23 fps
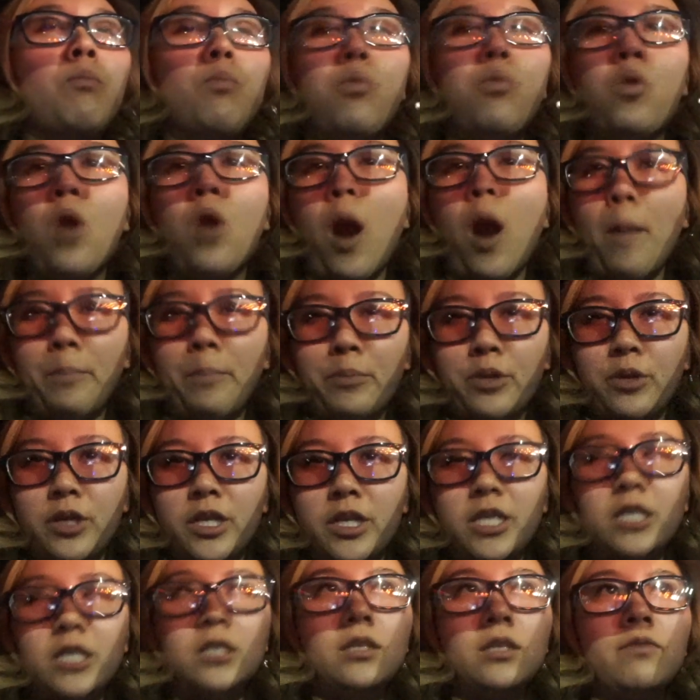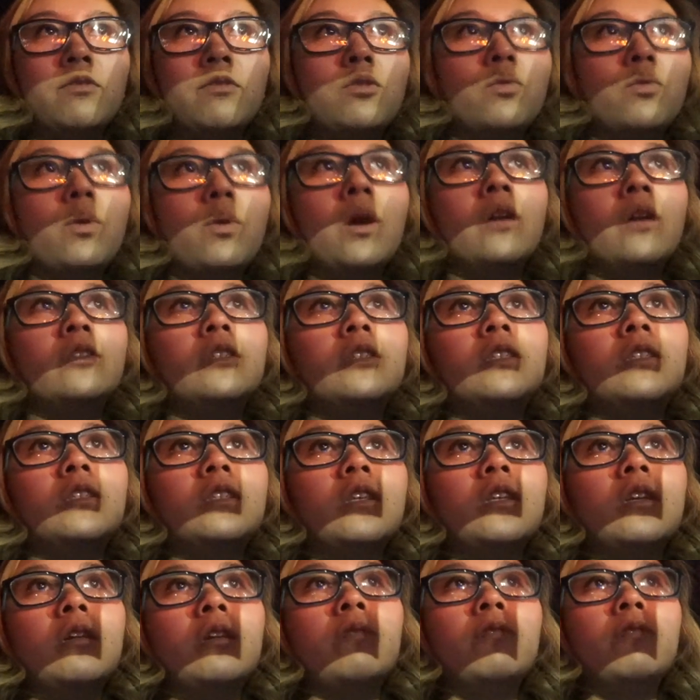properties, if you will, to
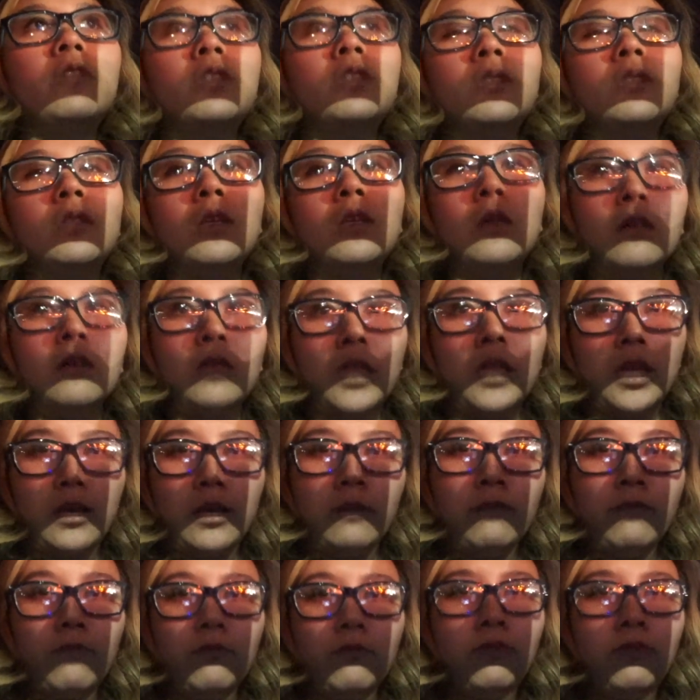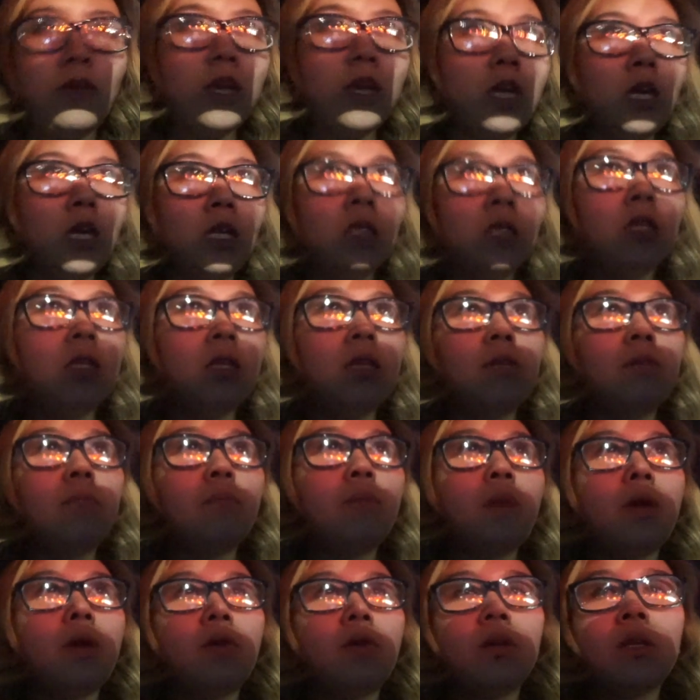see if it's still like vacant,
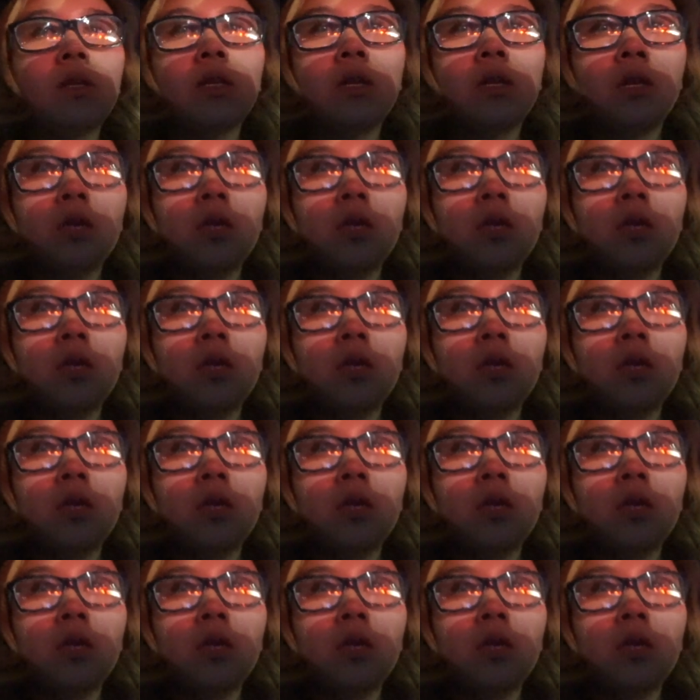barren,